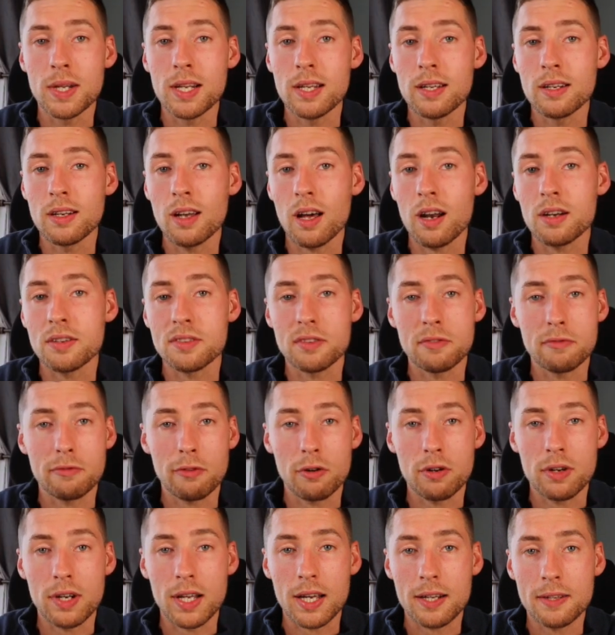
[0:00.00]
million in
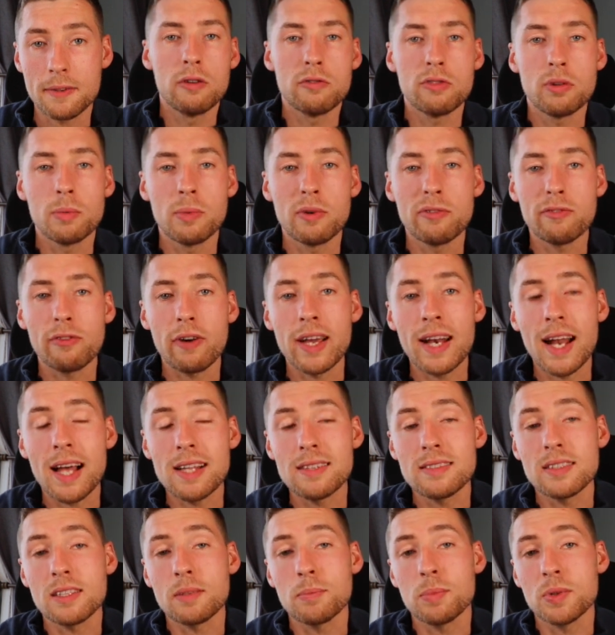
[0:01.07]
funding. From a
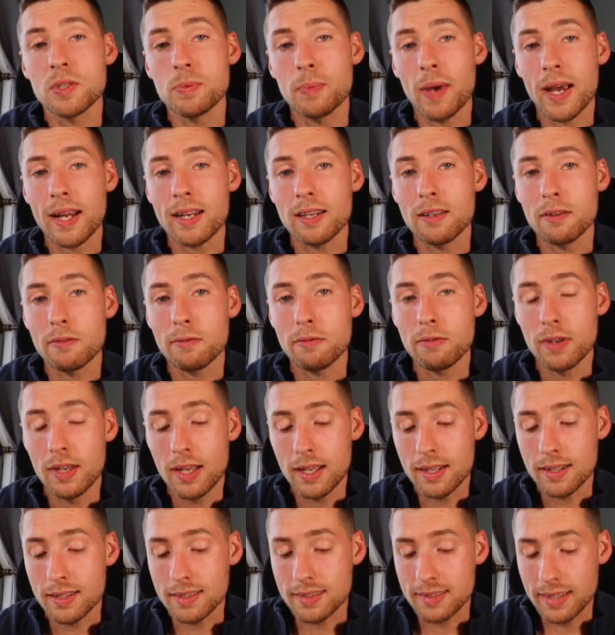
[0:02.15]
financing perspective,
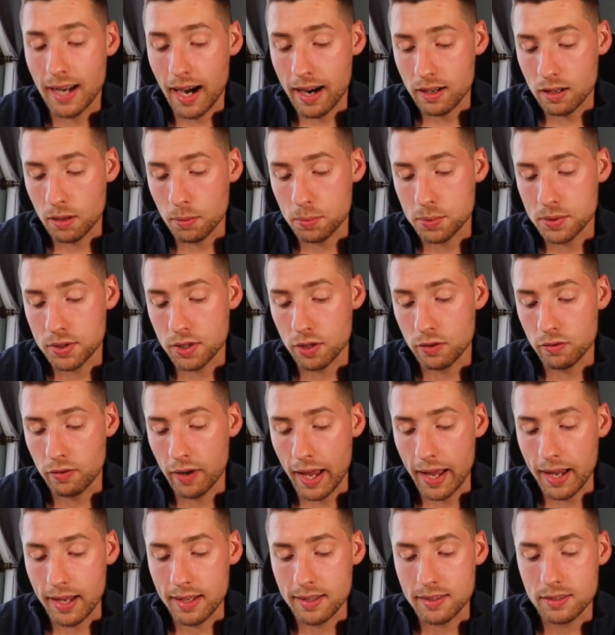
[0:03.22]
the startups can
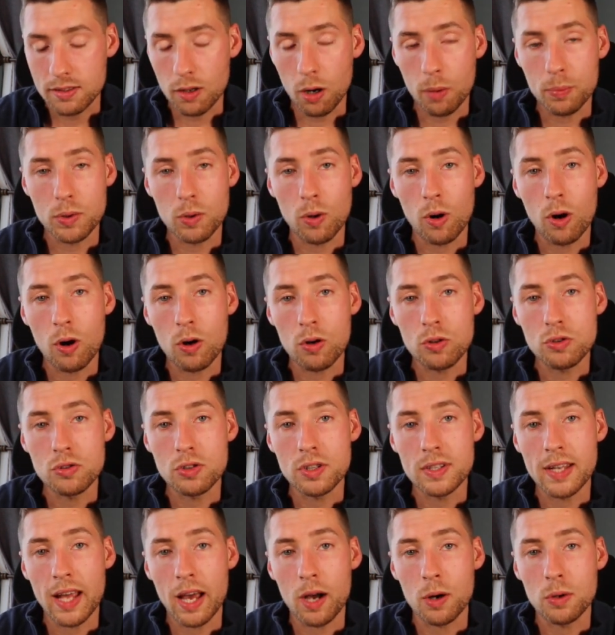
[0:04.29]
raise up to
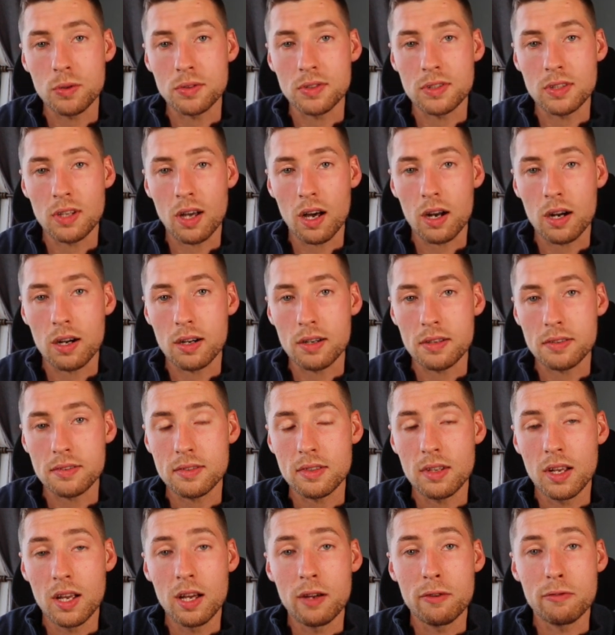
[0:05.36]

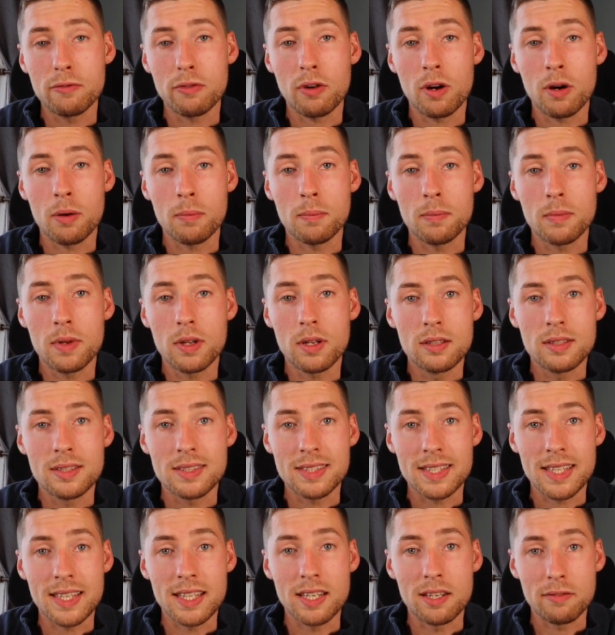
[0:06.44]
$100,000 from
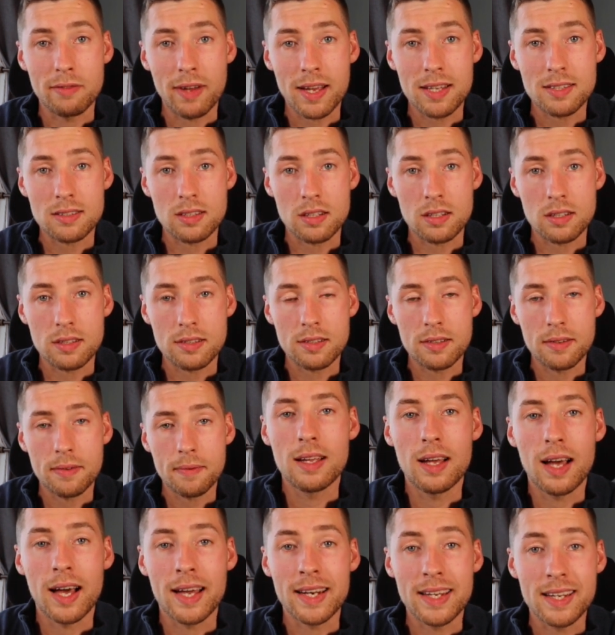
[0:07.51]
seed investors.
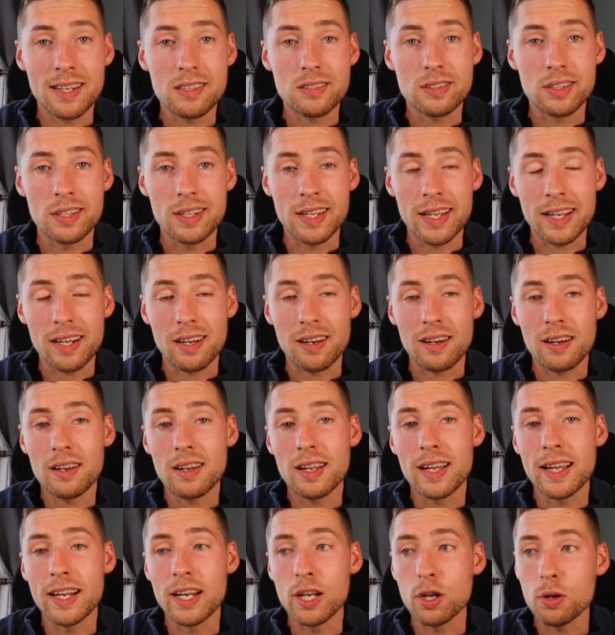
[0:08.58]
And here's the dinger,
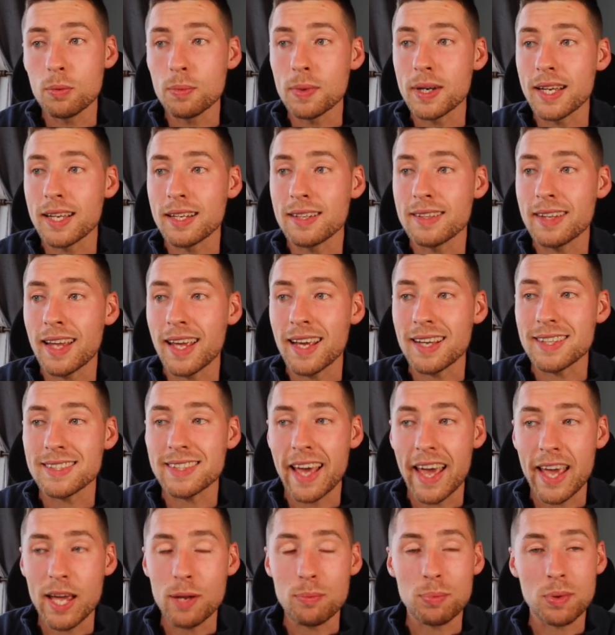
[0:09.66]
Illumina takes
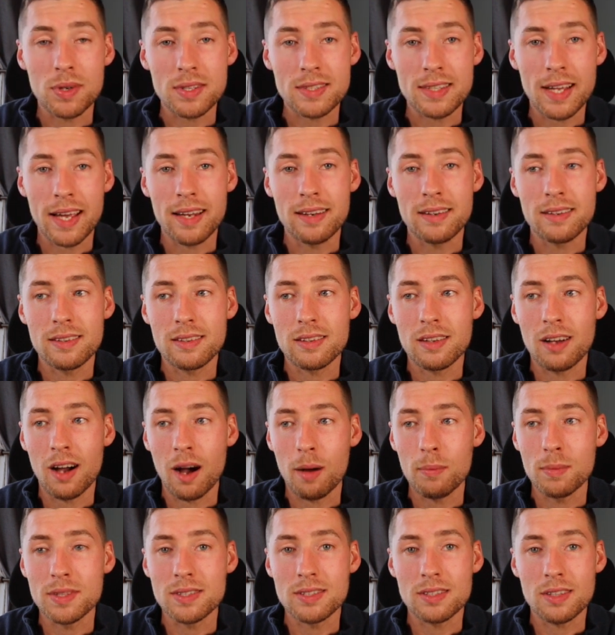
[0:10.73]
8%
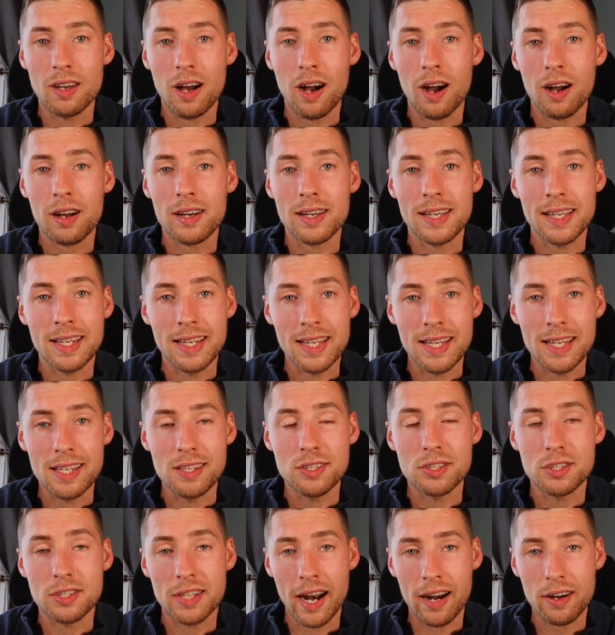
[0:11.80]
common stock in
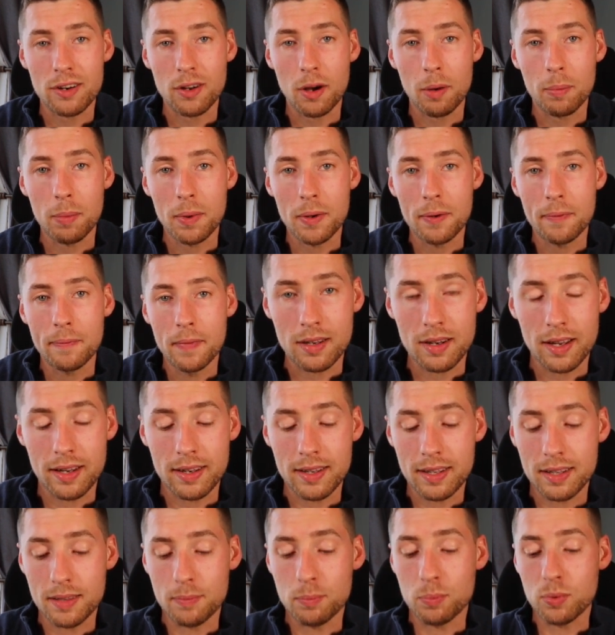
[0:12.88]
each startup. I
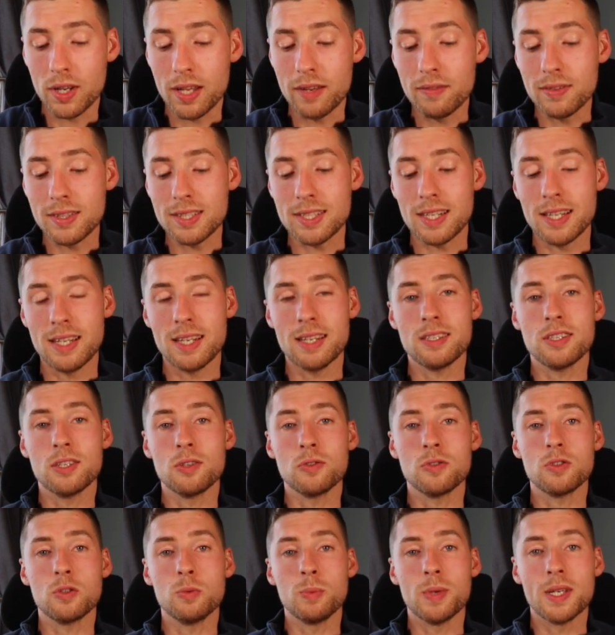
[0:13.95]
think previously this
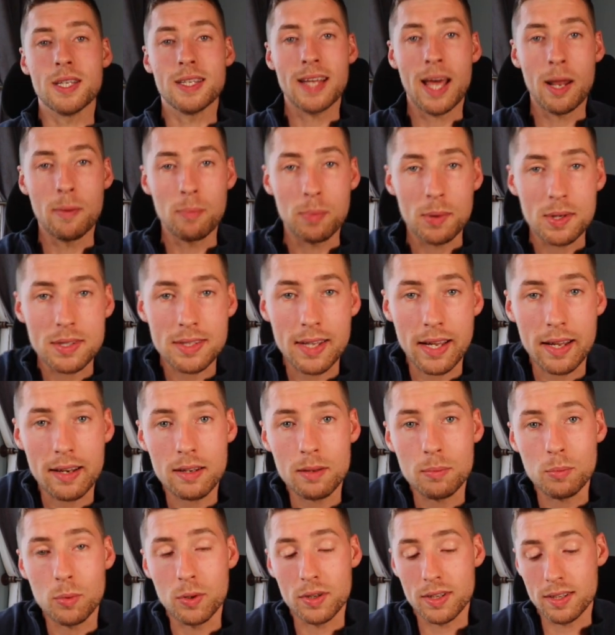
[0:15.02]
used to be 10%,
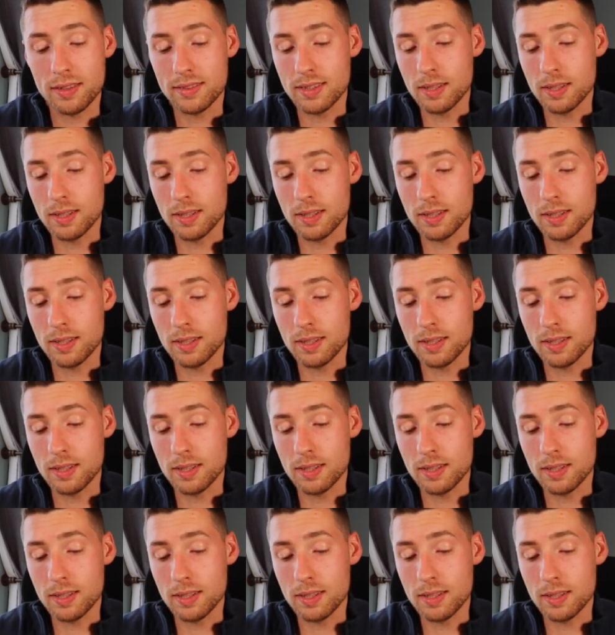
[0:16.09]
but they